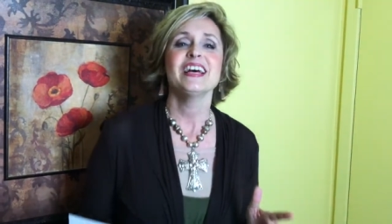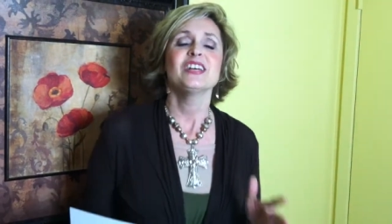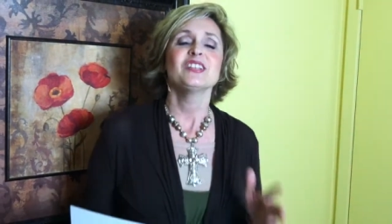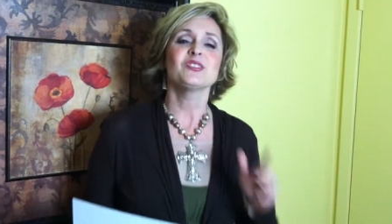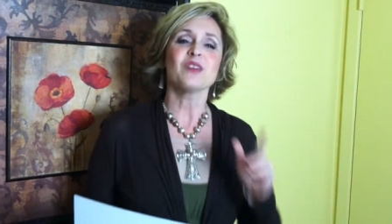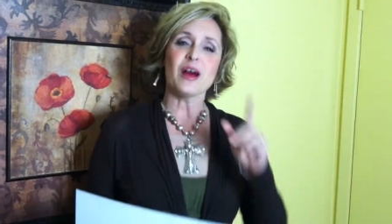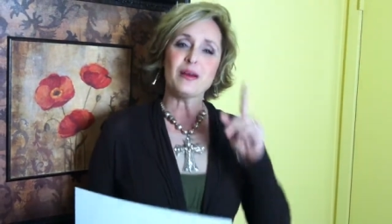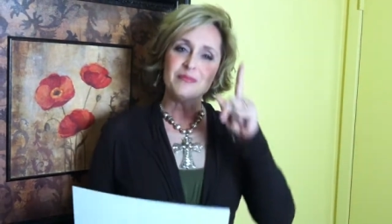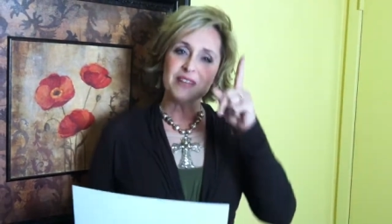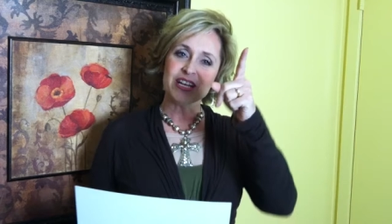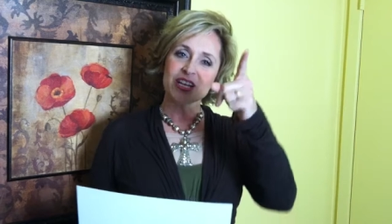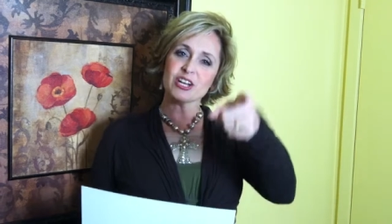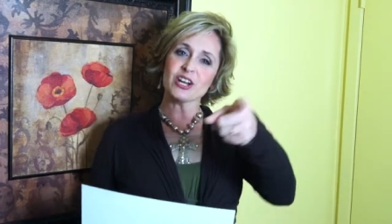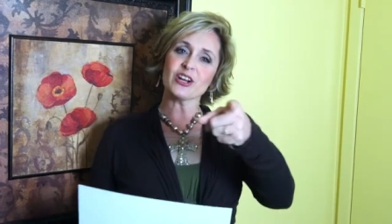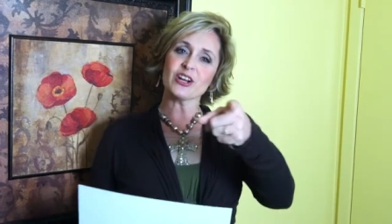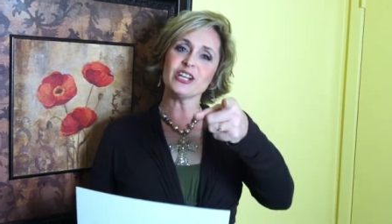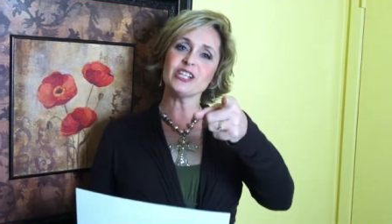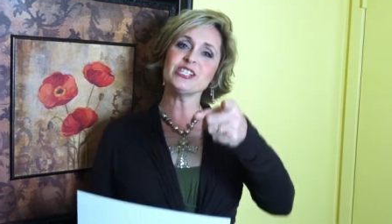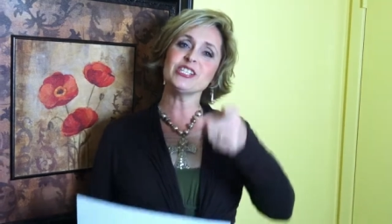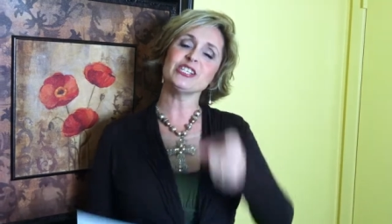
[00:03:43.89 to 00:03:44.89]
So I'm going to
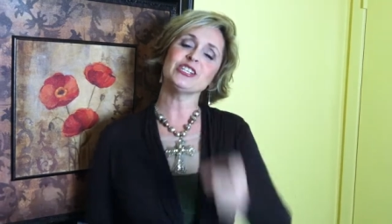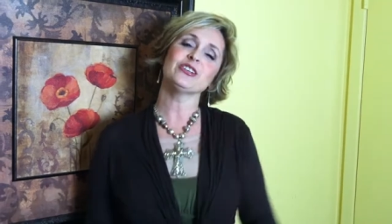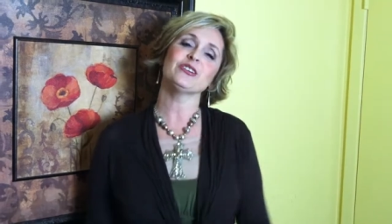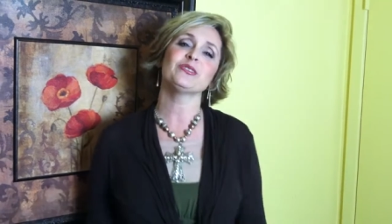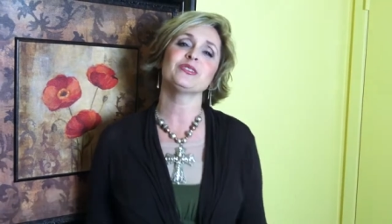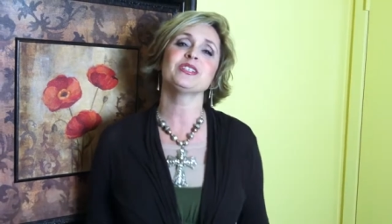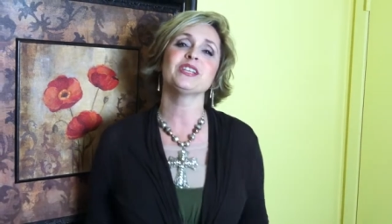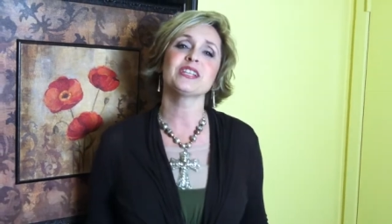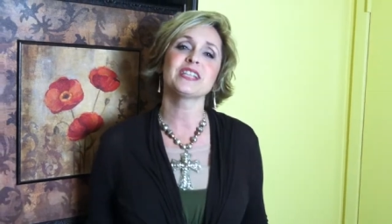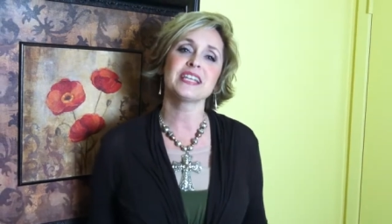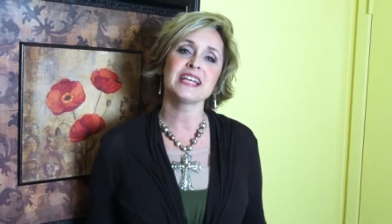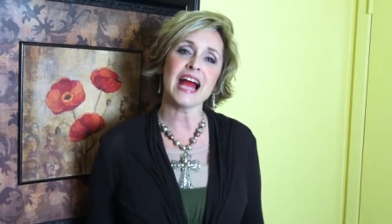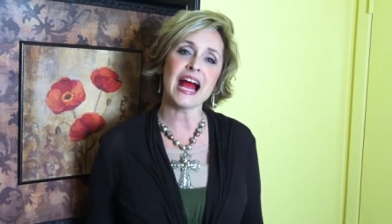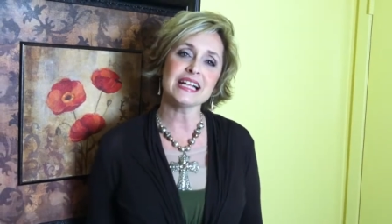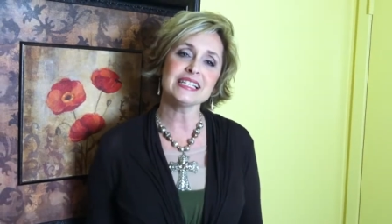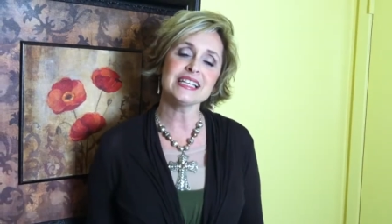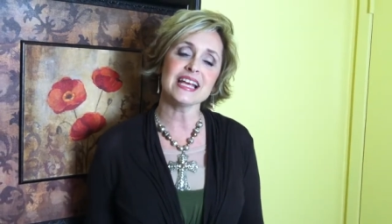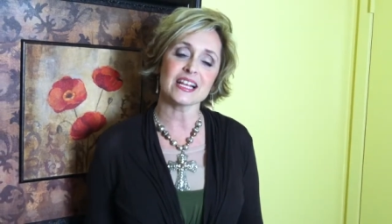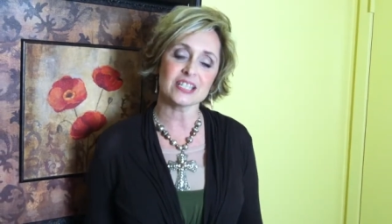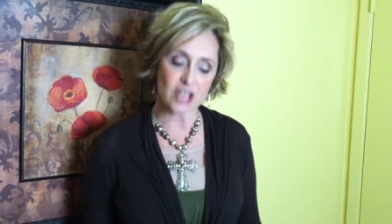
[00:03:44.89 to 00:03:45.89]
encourage you to
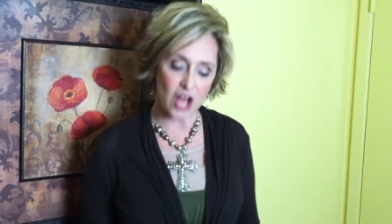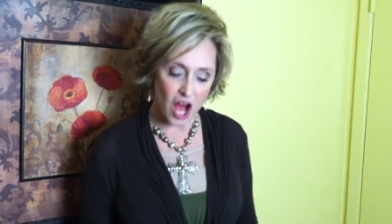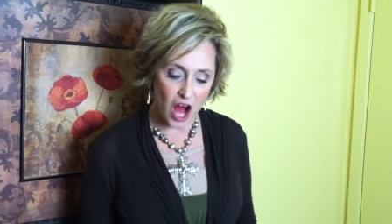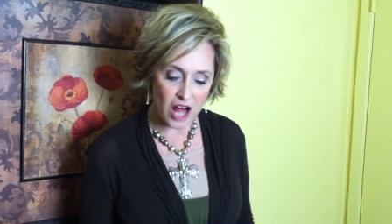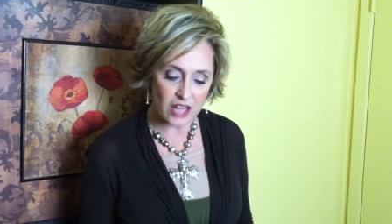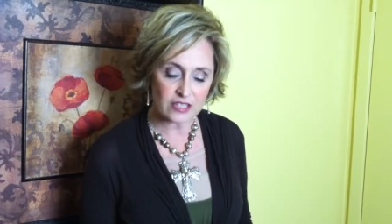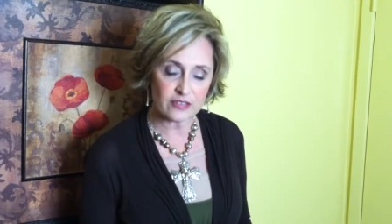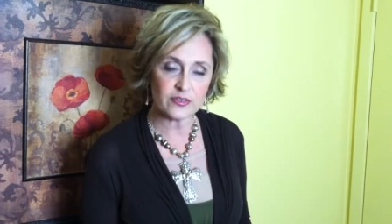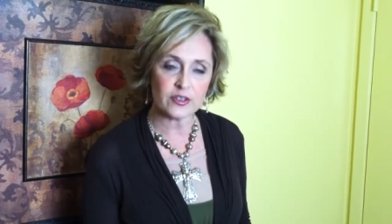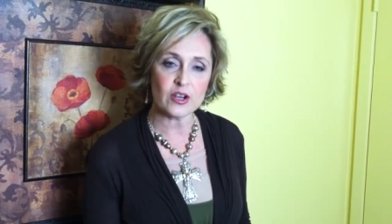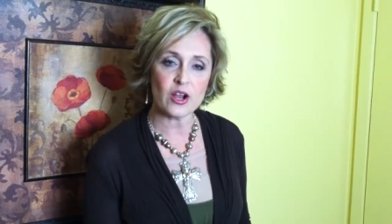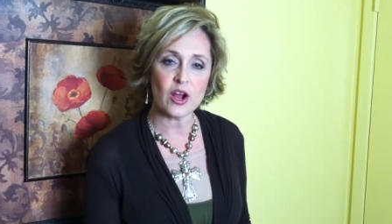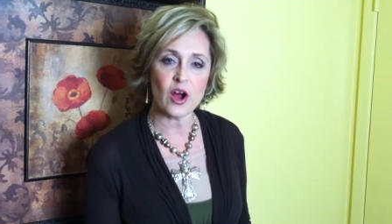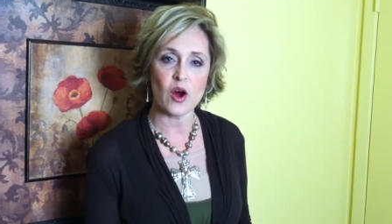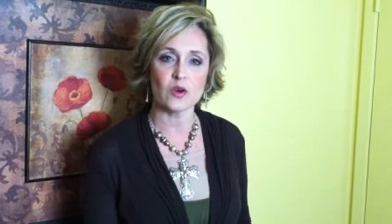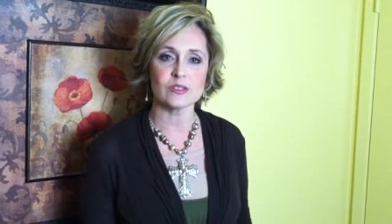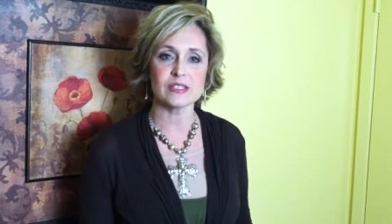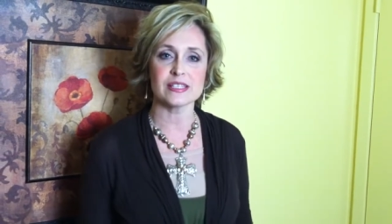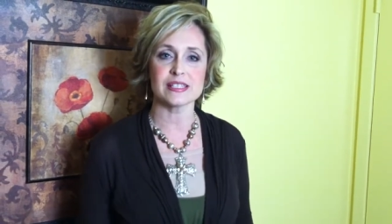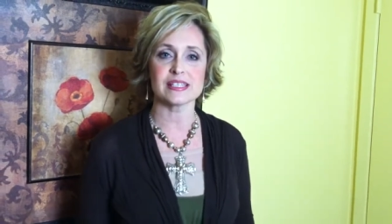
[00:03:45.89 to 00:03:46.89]
contact all of your
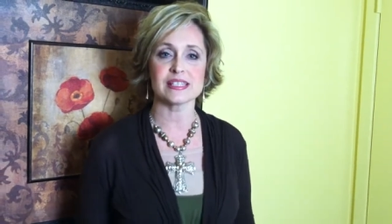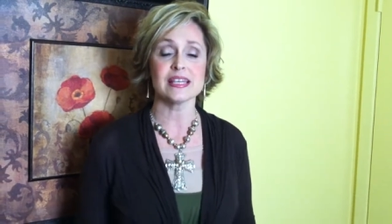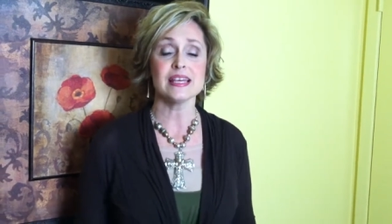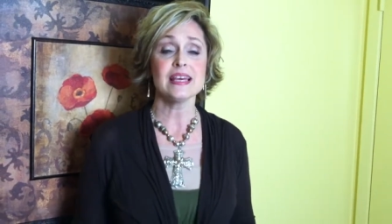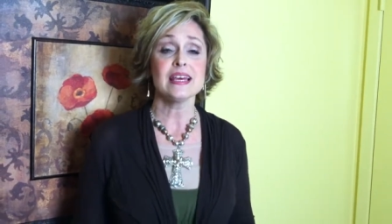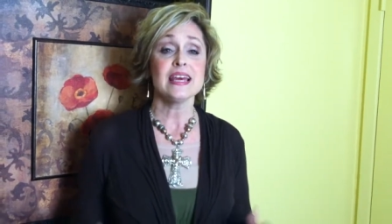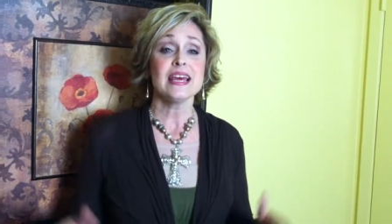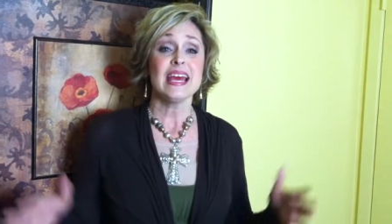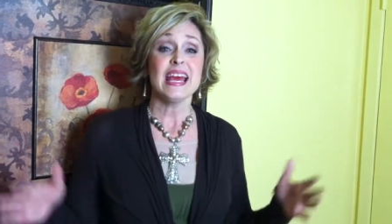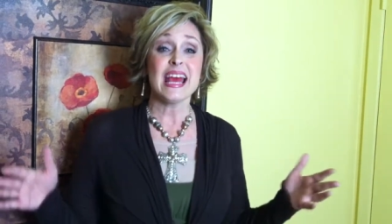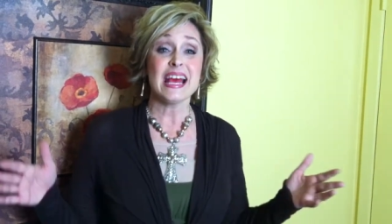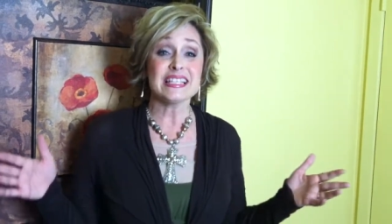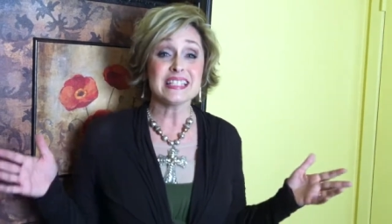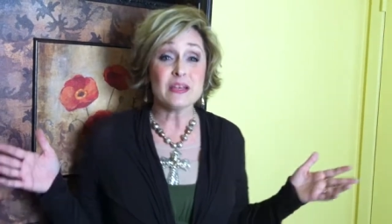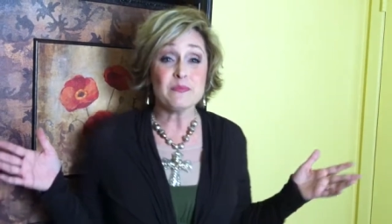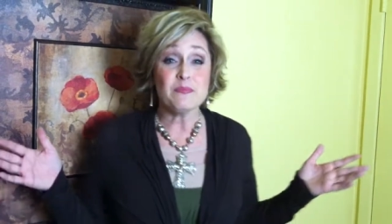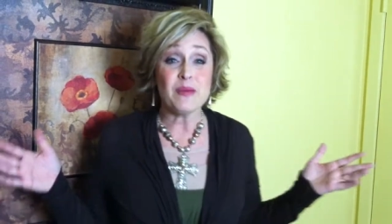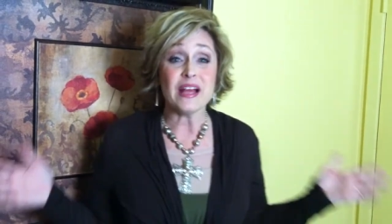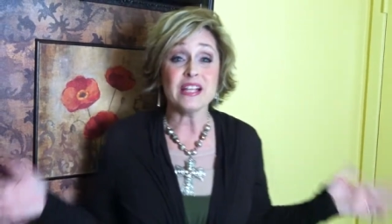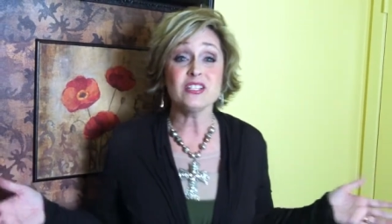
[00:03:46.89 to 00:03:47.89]
hosts
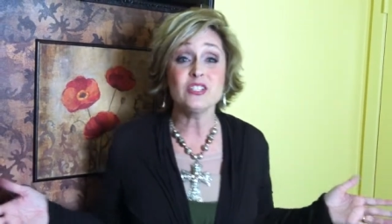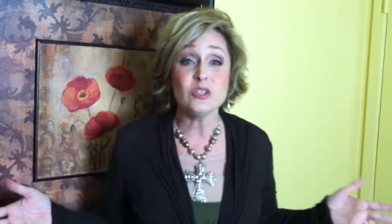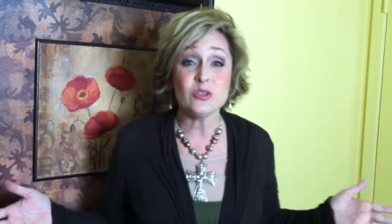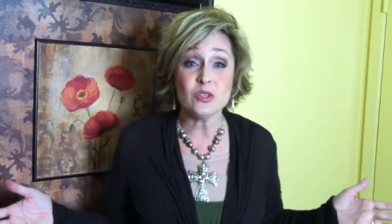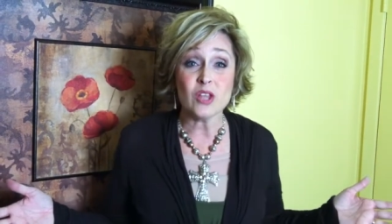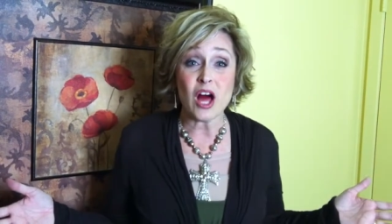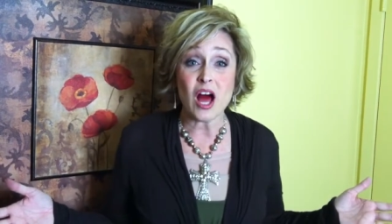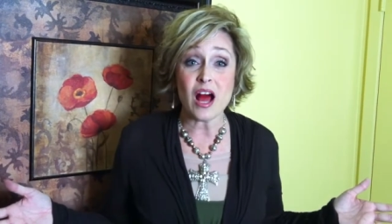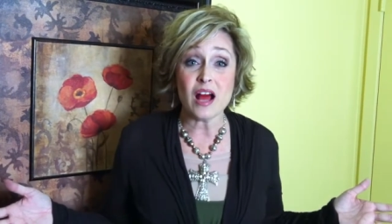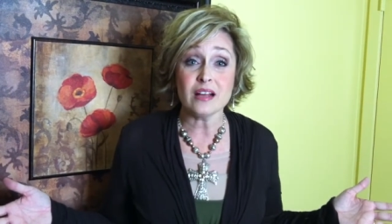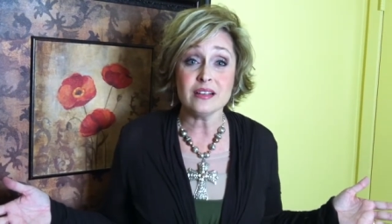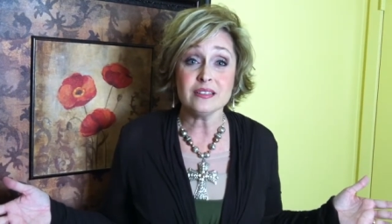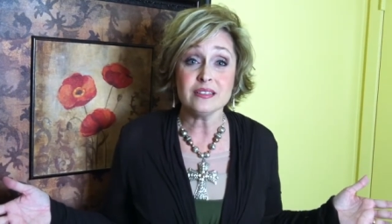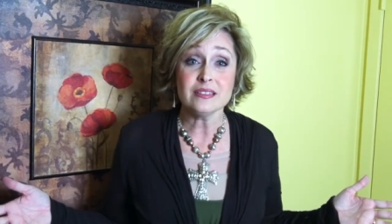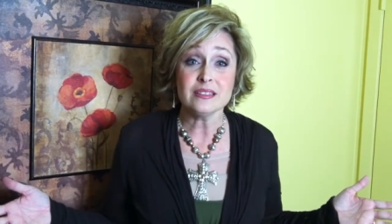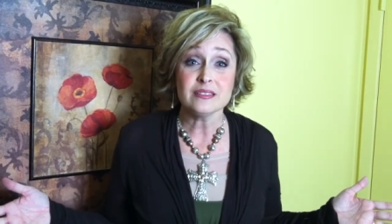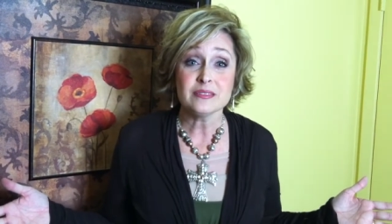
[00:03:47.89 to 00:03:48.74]
has it been too long?